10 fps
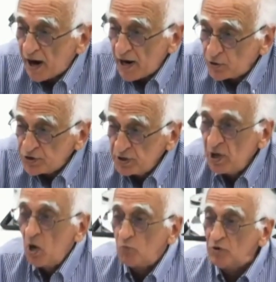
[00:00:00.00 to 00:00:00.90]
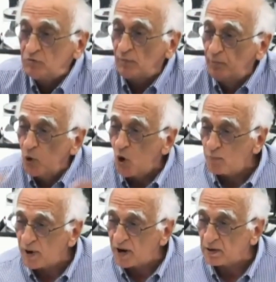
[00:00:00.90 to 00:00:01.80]
we will have hydrogen,
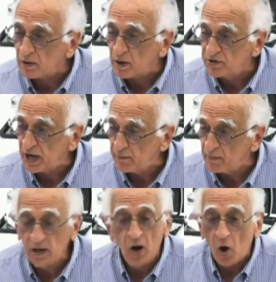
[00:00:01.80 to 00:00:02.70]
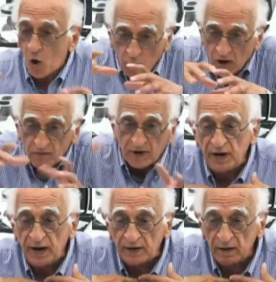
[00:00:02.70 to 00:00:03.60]
which will blow up our containment,
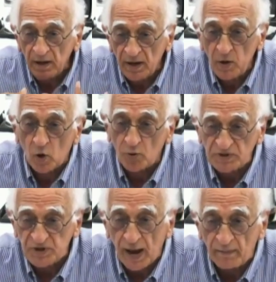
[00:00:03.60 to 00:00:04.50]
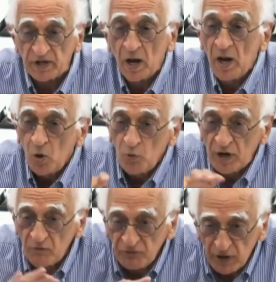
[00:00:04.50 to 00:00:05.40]
which will create enormous
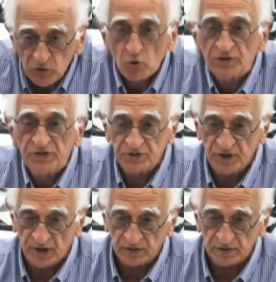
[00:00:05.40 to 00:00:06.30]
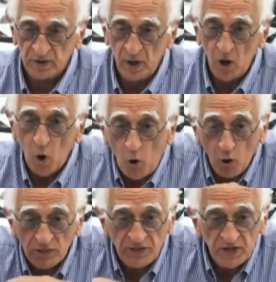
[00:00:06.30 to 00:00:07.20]
damage. We can fix all these things.
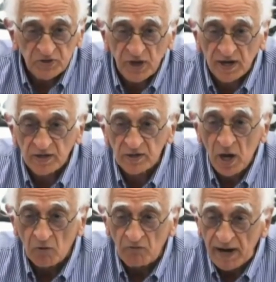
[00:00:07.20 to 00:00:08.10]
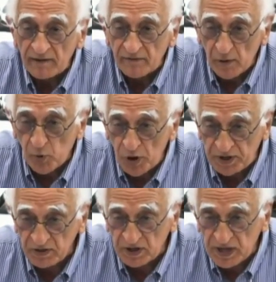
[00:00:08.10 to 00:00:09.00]
All these things,
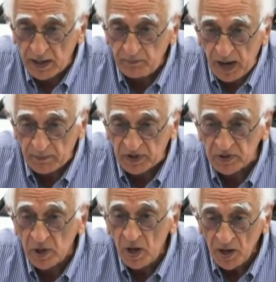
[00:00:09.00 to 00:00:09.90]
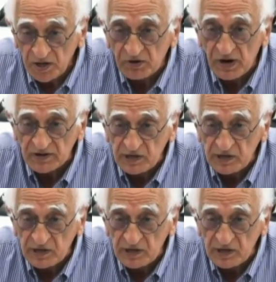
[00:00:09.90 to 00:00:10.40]
whenever appointed in the 10 papers,